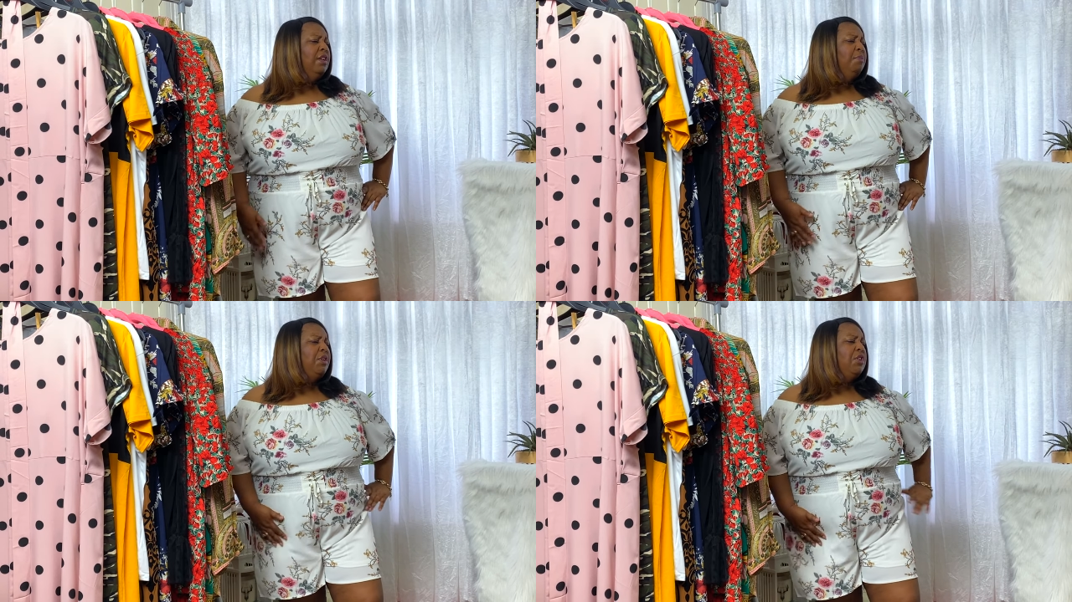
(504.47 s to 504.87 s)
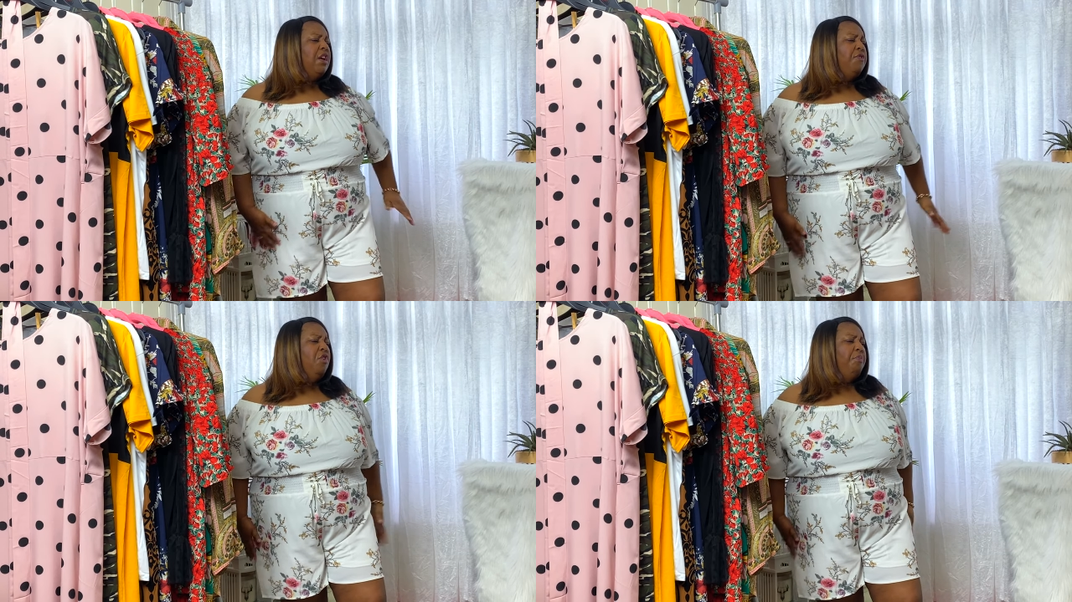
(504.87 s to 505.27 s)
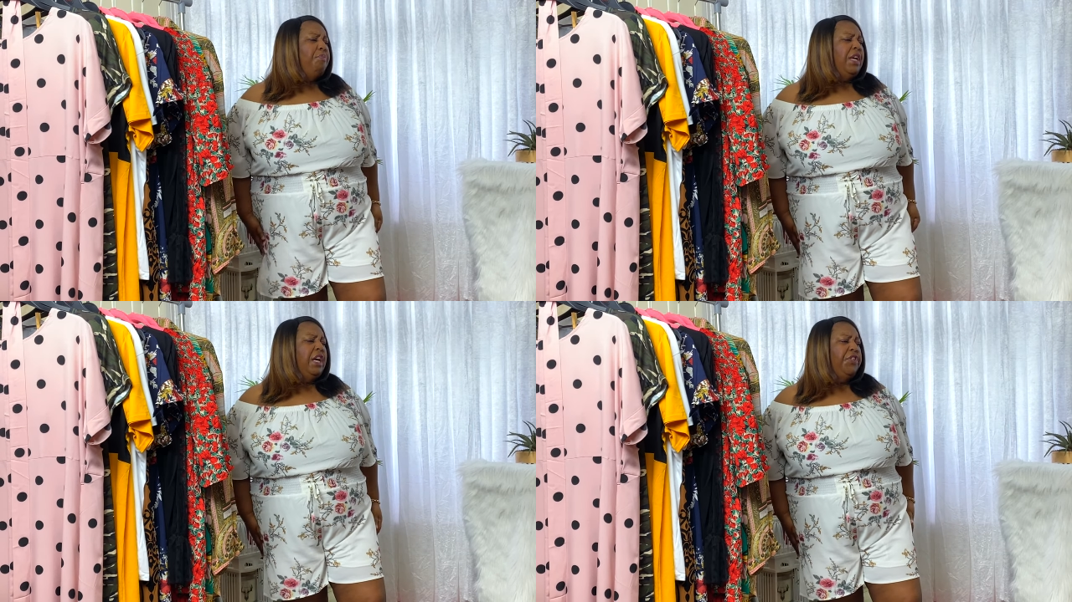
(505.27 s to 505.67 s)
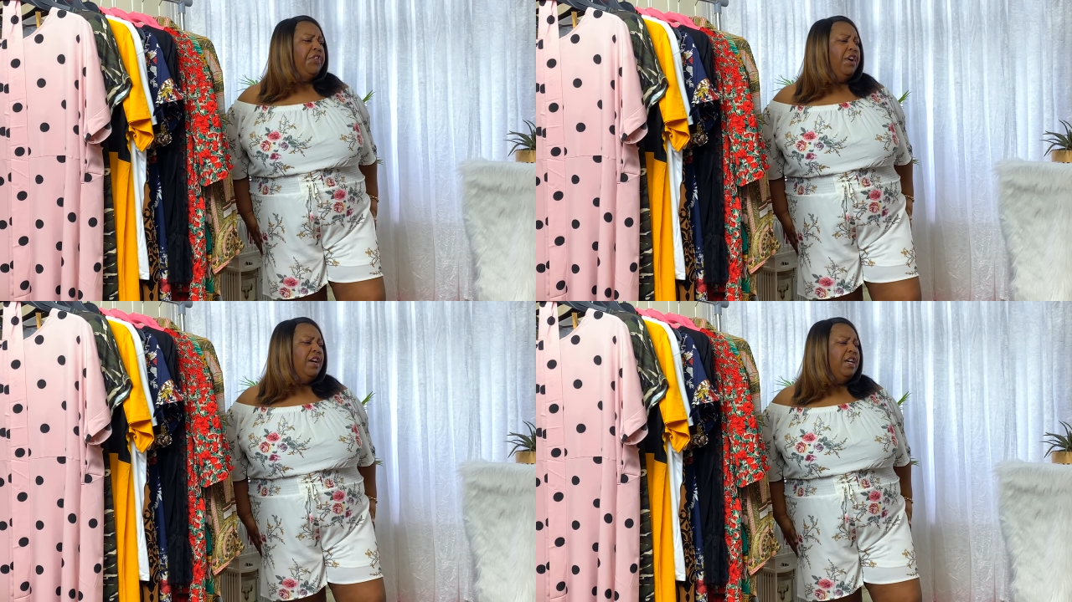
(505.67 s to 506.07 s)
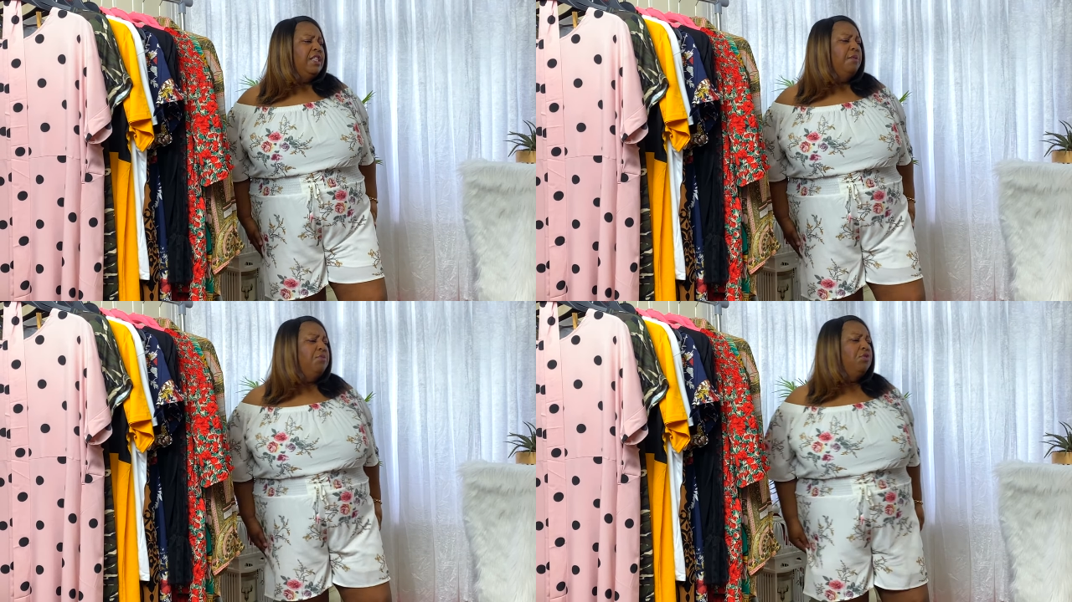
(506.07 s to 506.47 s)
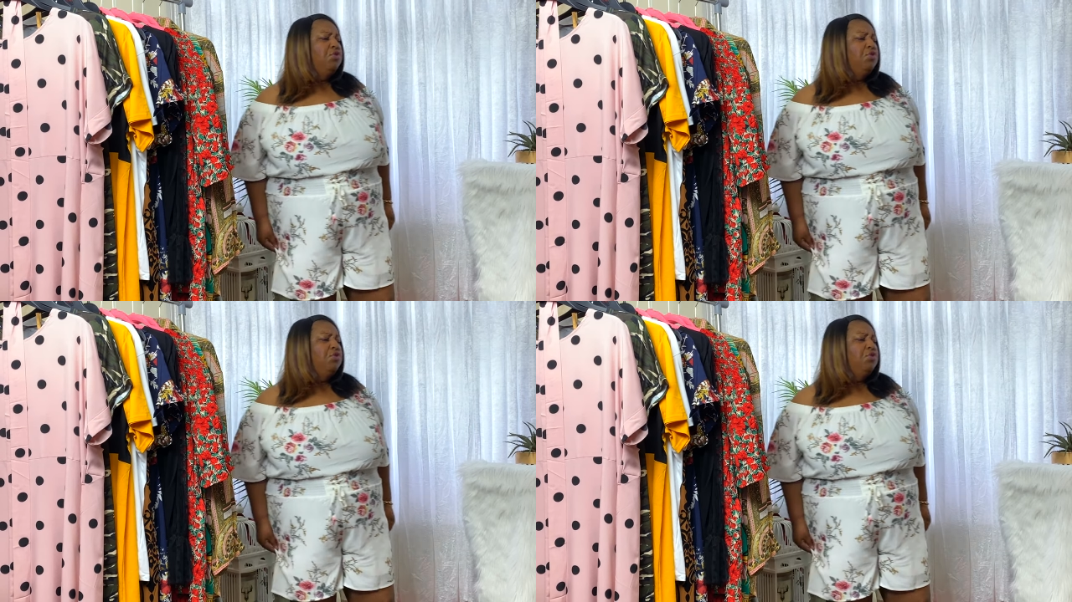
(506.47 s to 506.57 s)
because I've got bigger thighs, I'm not